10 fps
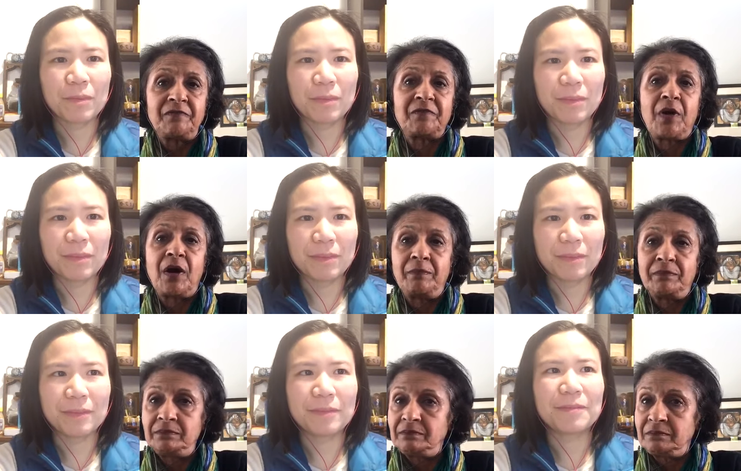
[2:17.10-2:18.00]

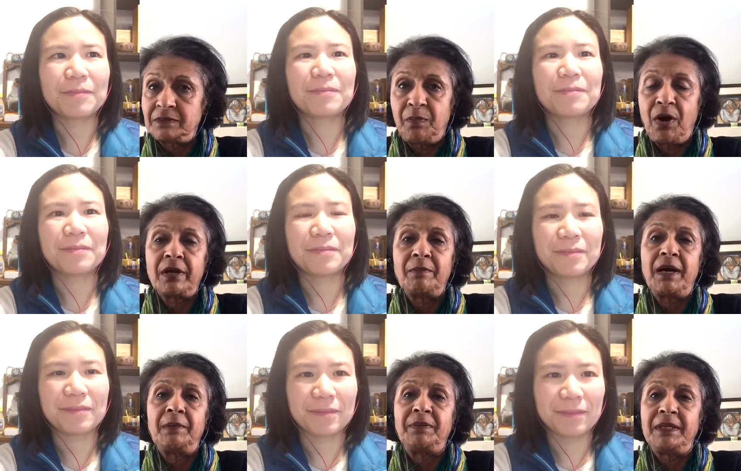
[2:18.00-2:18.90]
Speaker 1: from the bottom
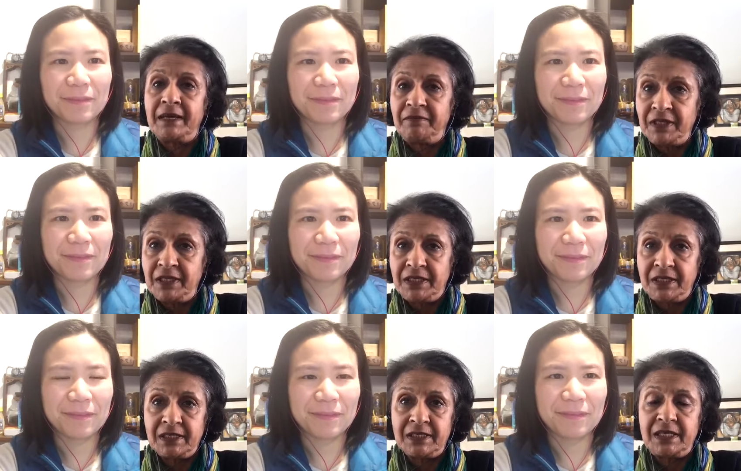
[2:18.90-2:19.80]
up, live in the tea
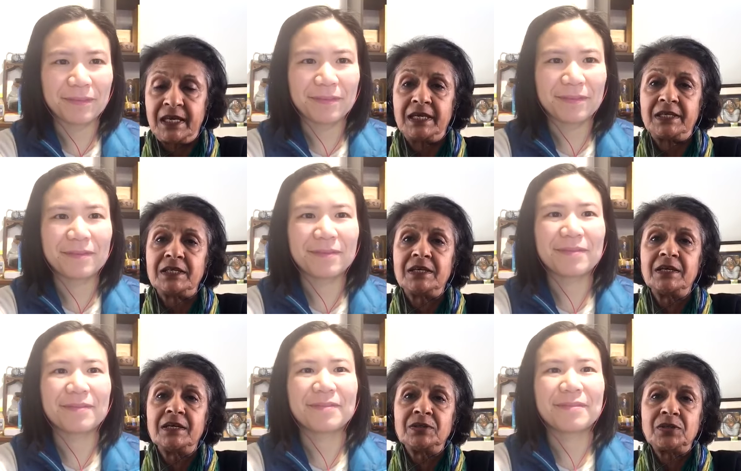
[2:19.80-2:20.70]
estate,
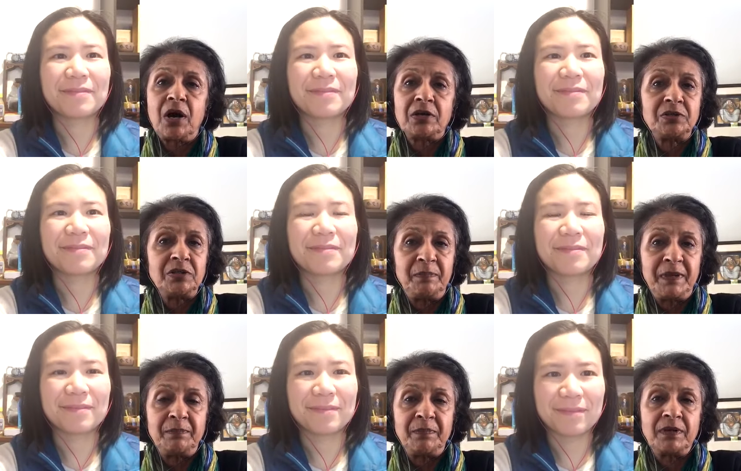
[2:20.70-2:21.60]
talk to the
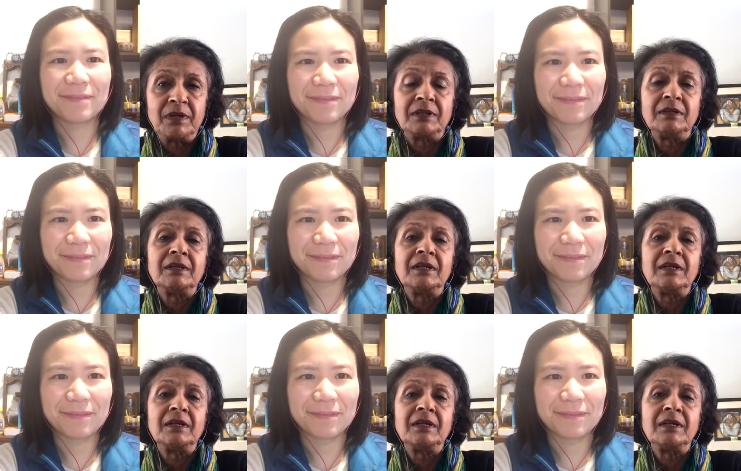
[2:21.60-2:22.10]
people,